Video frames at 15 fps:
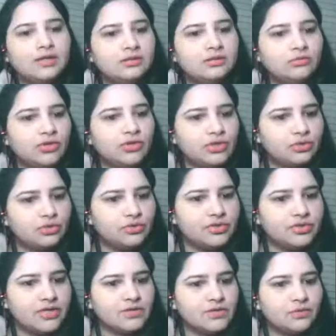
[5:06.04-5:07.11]
other
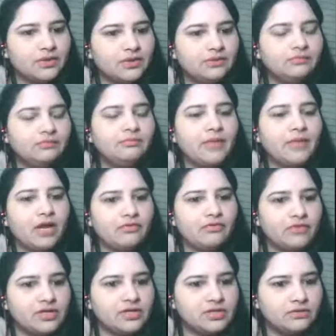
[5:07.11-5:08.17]
modules as well,
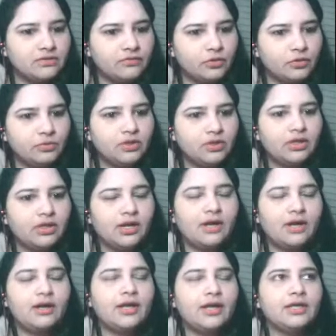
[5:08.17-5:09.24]
paraphrasing would be
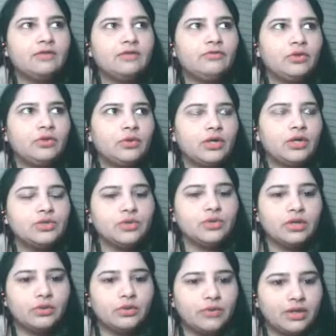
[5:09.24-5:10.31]
there. Like if you are
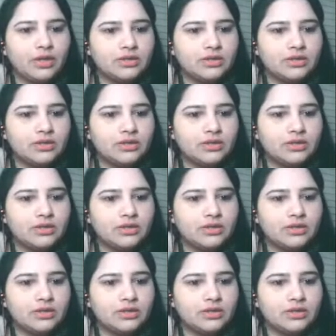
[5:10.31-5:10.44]
doing